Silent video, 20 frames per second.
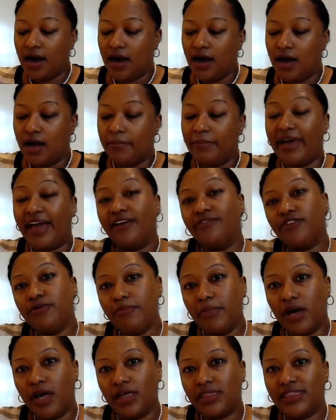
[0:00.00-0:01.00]
every
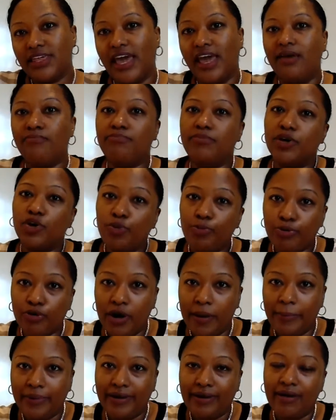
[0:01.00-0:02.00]
month and meal
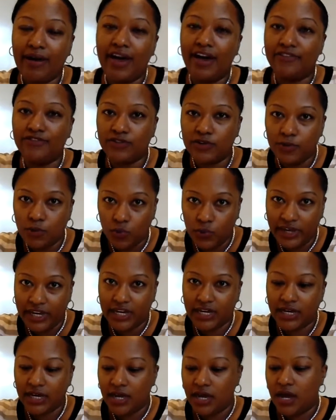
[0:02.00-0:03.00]
prepping every
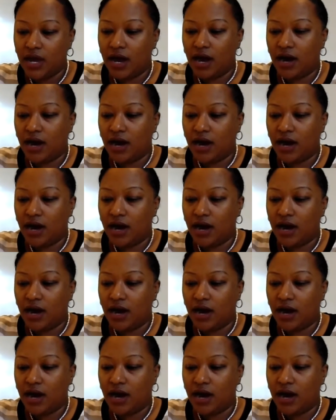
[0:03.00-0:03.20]
week.